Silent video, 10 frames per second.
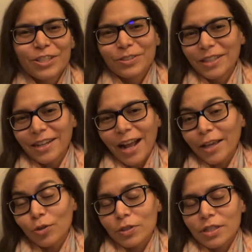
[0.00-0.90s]
so that
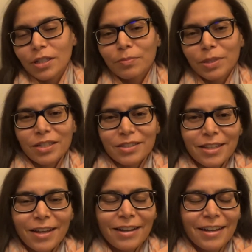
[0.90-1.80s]
i could see it because
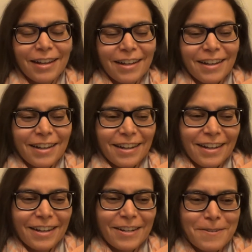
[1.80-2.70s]
yeah
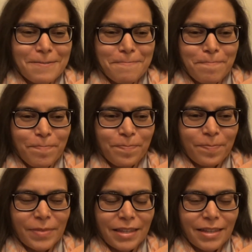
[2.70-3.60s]
um,
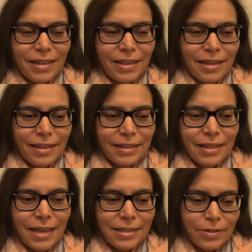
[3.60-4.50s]
uh,
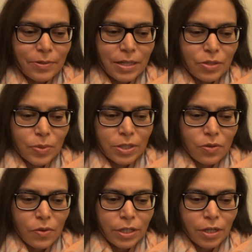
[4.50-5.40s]
yeah, so that's what's
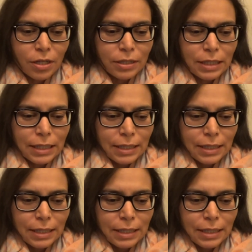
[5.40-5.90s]
going on.